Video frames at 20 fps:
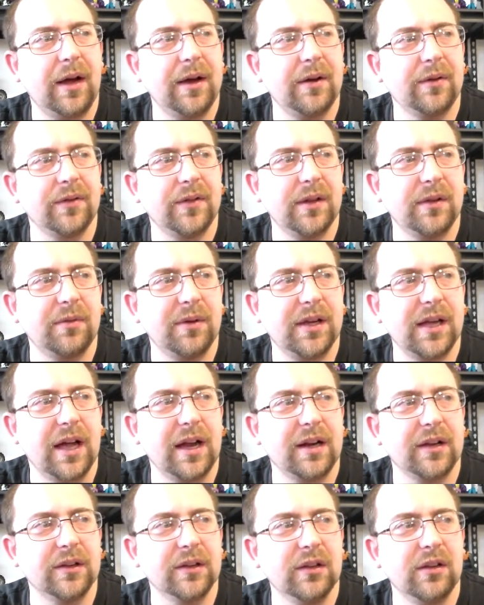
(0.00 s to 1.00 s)
I don't think we
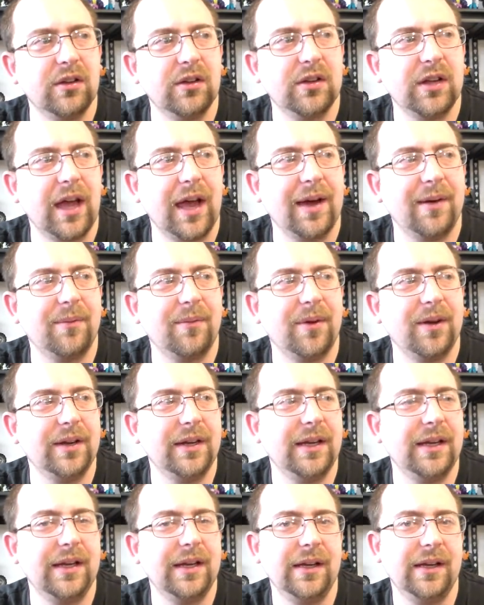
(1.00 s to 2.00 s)
got a look at
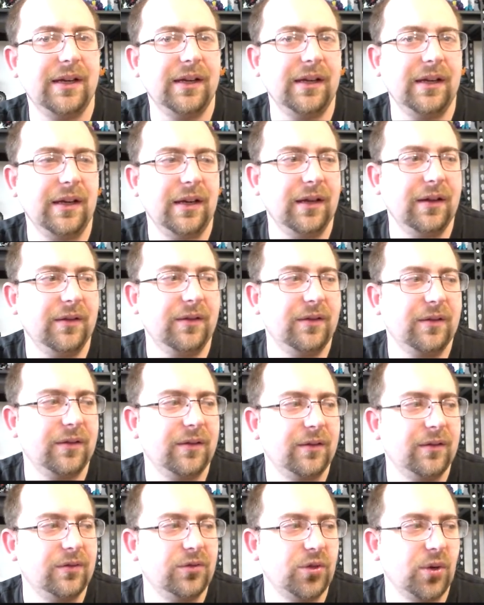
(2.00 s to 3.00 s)
what he
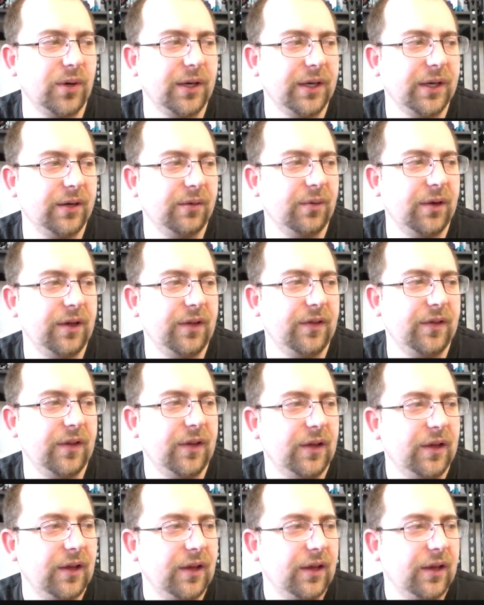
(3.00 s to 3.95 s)
is joining with.